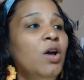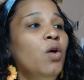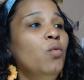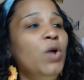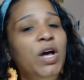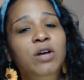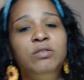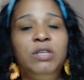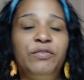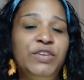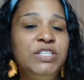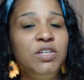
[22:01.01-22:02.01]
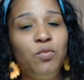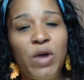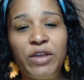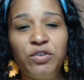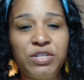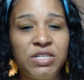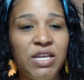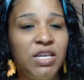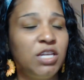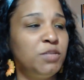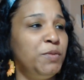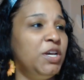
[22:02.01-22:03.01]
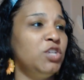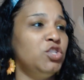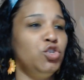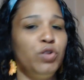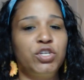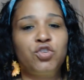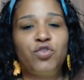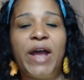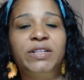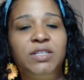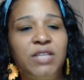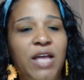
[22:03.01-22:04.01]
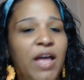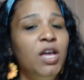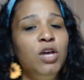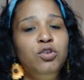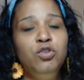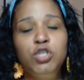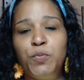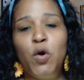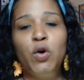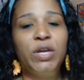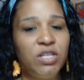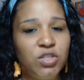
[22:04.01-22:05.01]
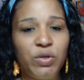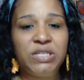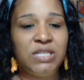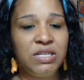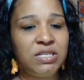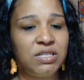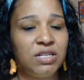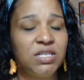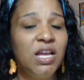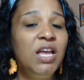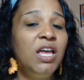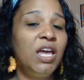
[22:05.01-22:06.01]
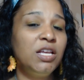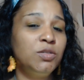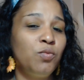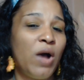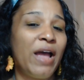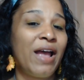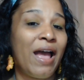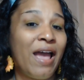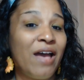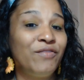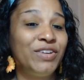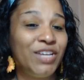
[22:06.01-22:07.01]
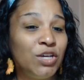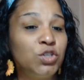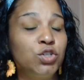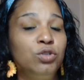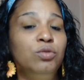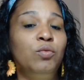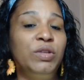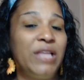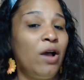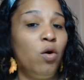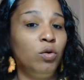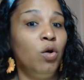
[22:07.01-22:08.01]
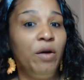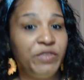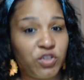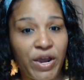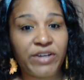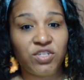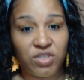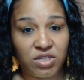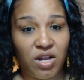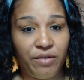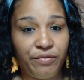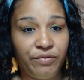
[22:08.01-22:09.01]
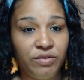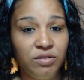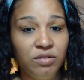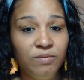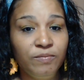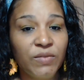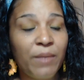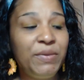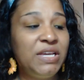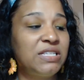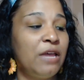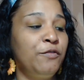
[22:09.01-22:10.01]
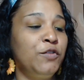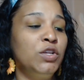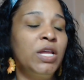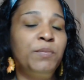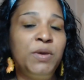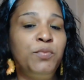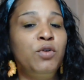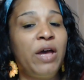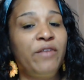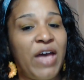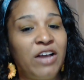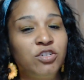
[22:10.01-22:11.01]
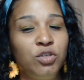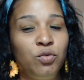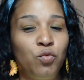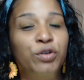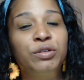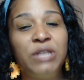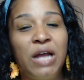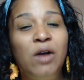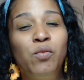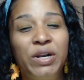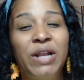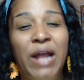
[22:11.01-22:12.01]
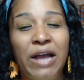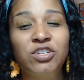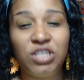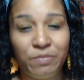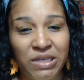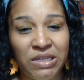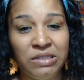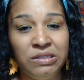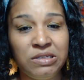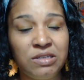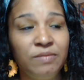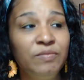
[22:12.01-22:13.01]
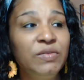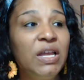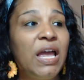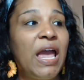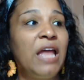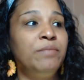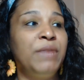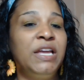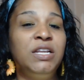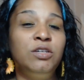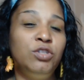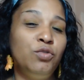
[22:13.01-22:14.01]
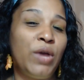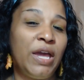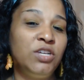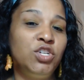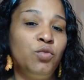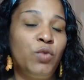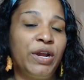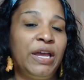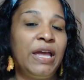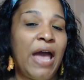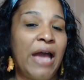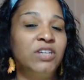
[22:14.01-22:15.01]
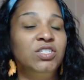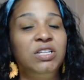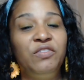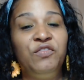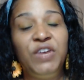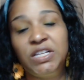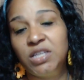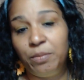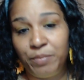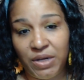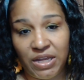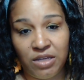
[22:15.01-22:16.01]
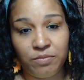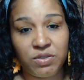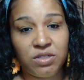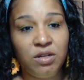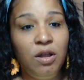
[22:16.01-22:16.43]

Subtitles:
well, the reason why you're sick is because you attracted that, you spoke it into existence, is why I have an issue with that whole law of attraction stuff. Because I feel like people have actually watered down what it actually means and made it new agey, where it actually victim blames.